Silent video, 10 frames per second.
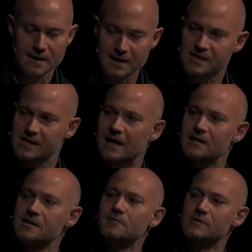as the
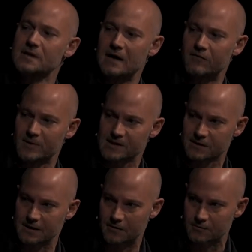answer to the government's
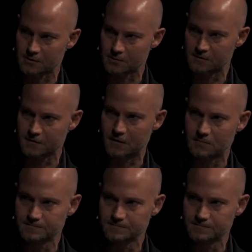attack on the rule of law.